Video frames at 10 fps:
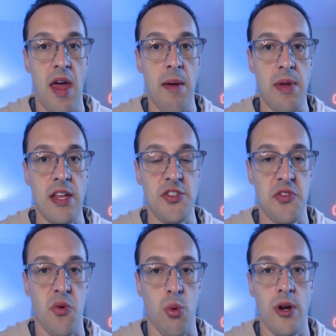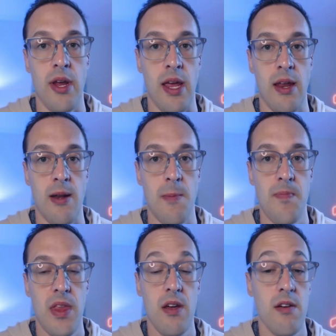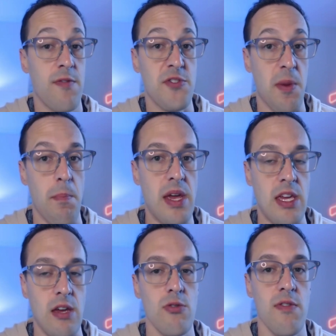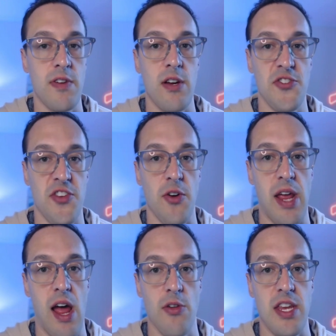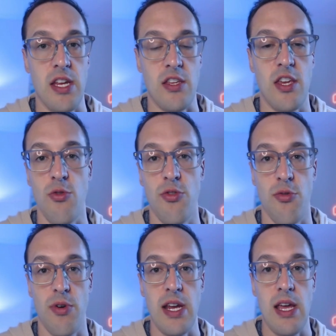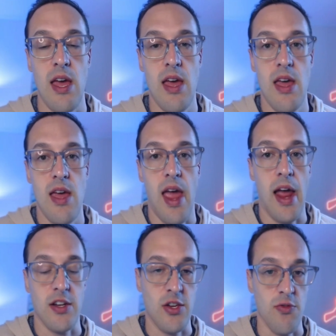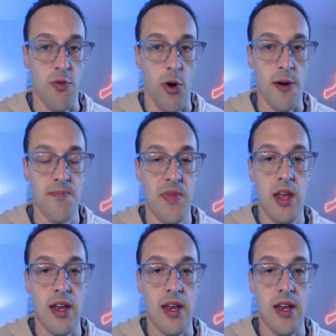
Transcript: that means we're in for some big year over year slowdowns in Q3 and Q4.